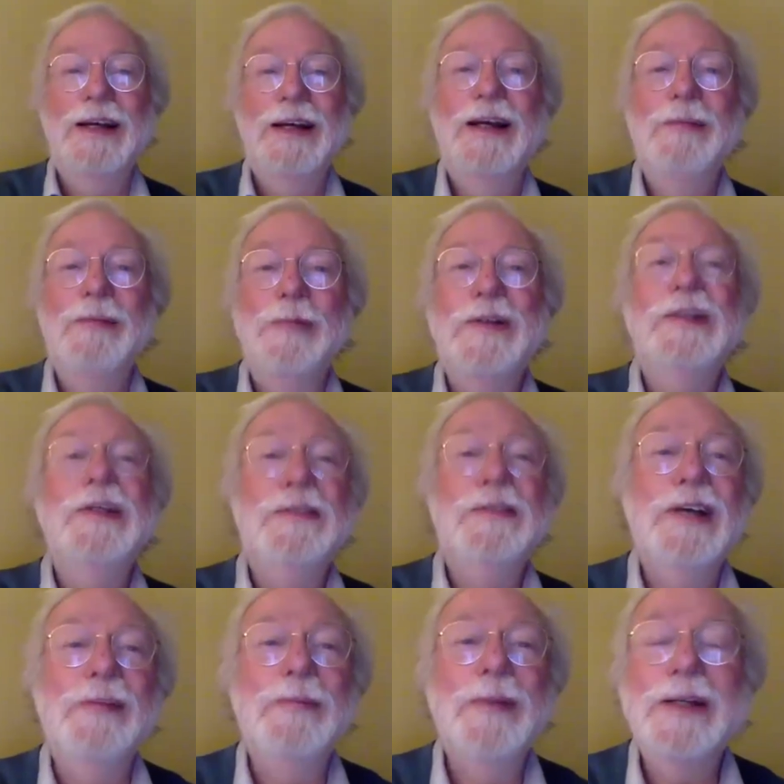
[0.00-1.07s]
But he did
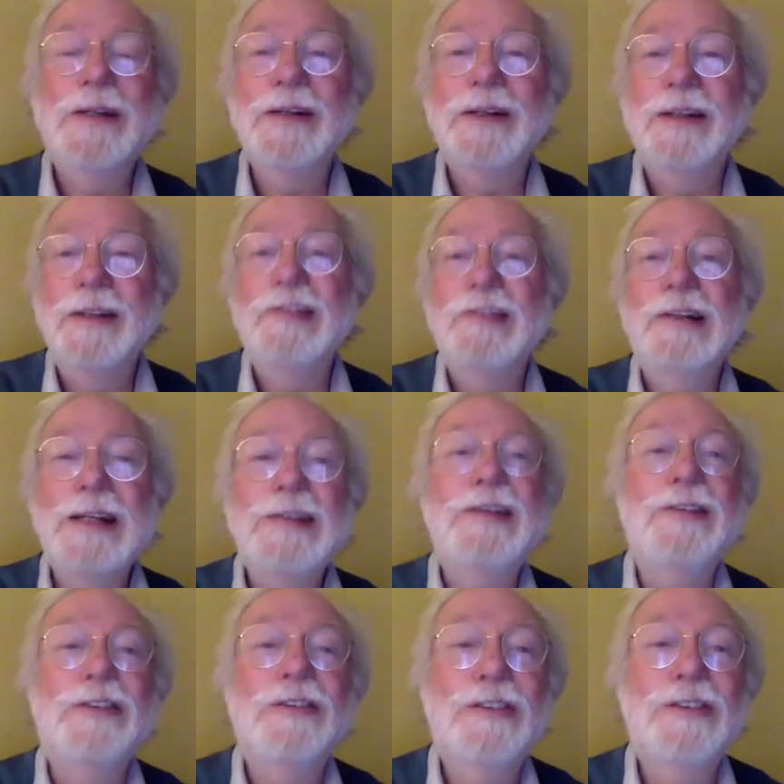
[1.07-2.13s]
tell me that his
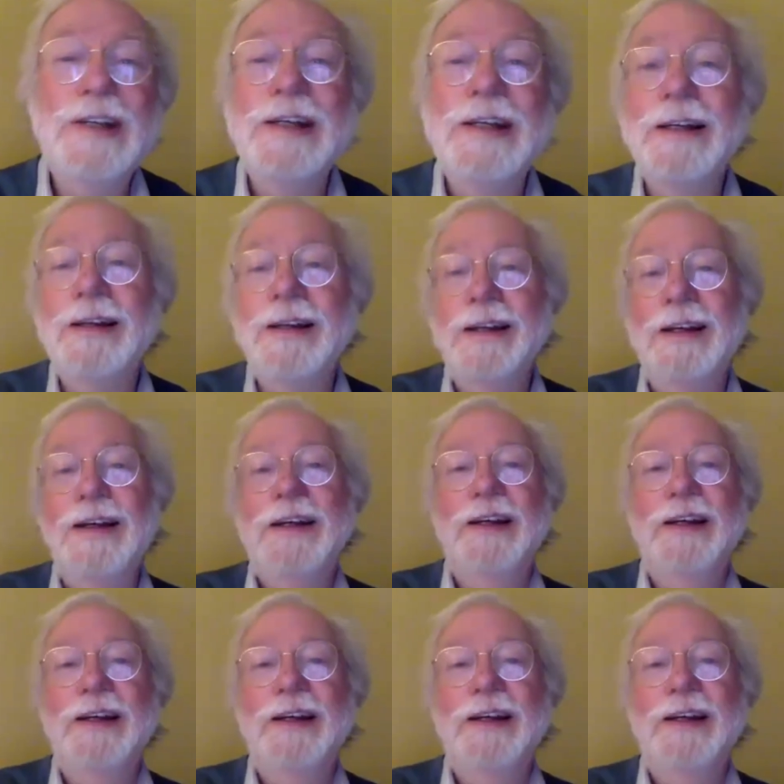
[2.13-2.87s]
latest sting